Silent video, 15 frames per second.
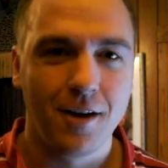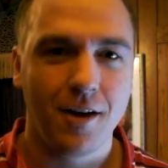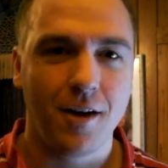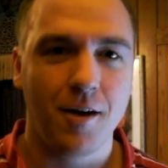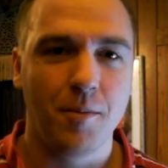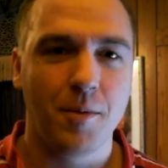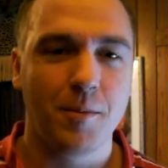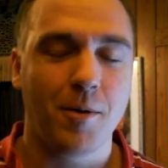
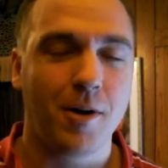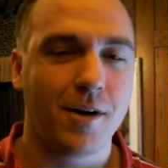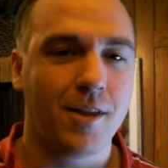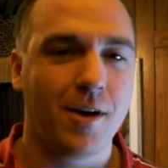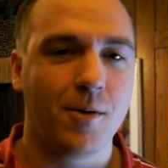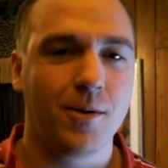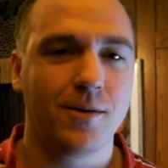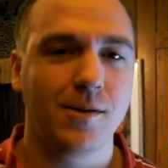A big part of
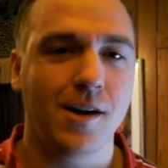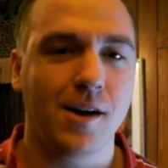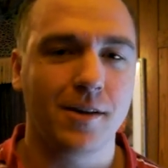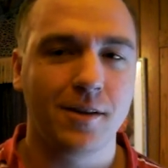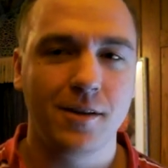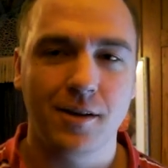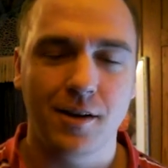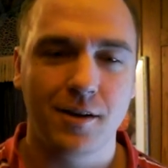that was the
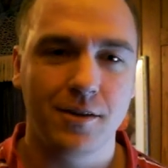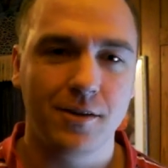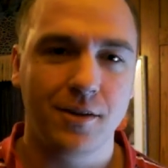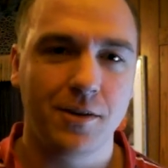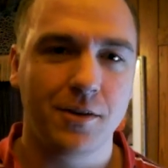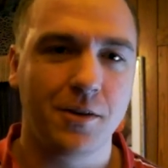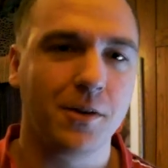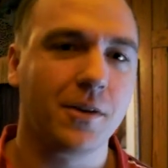acting classes I
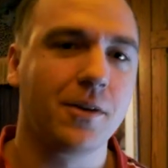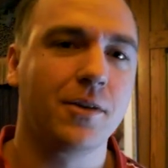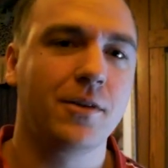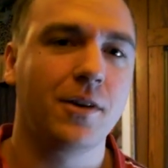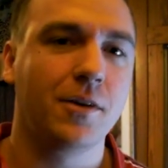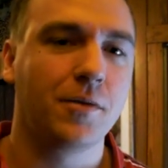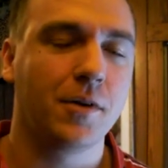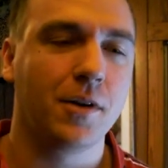took and
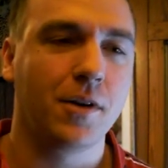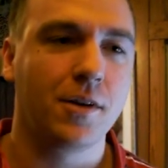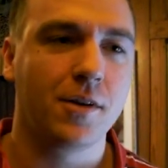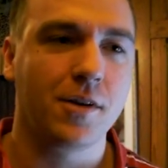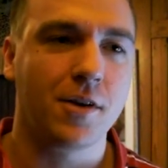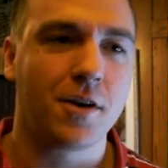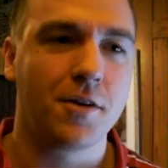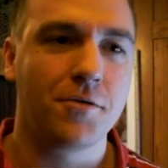stuff, and in
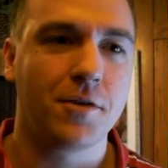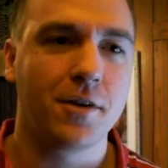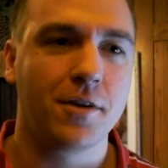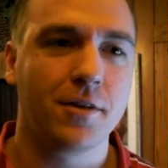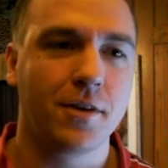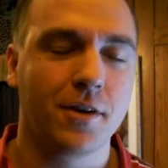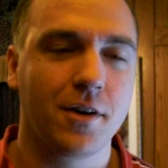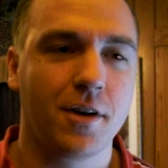the
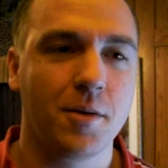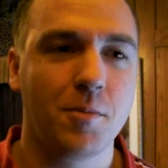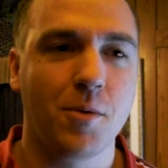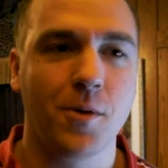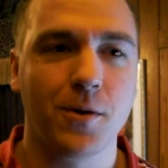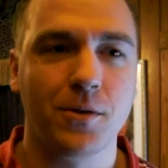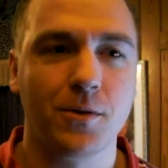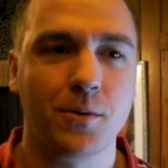confidence I got at
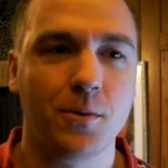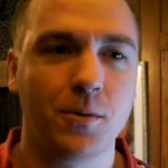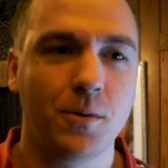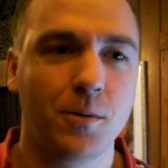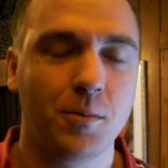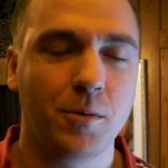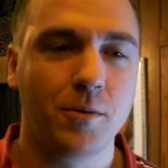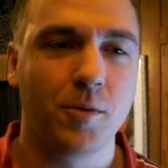boarding
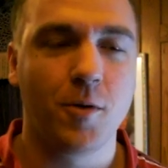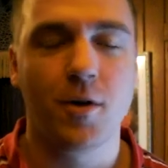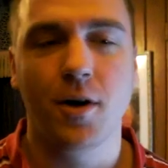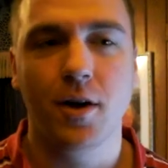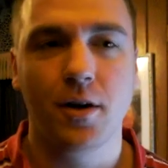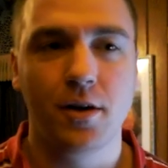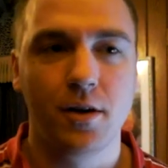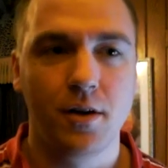school before
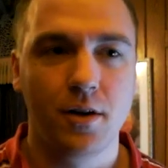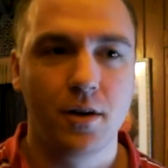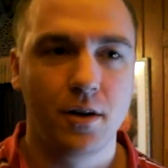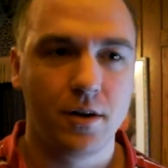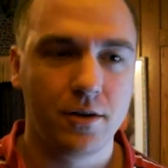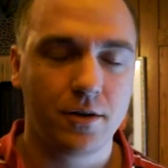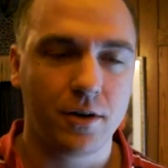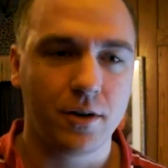I
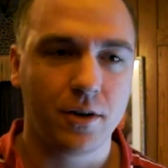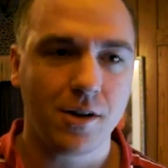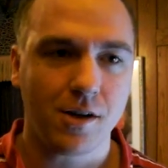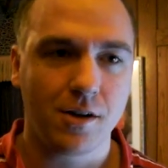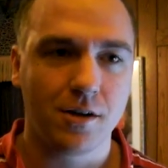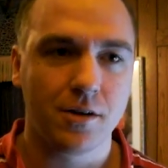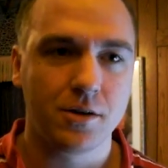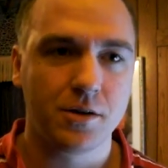started
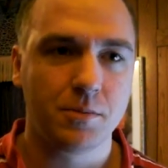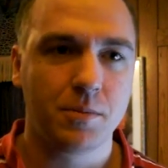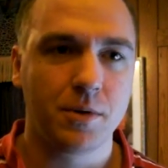college.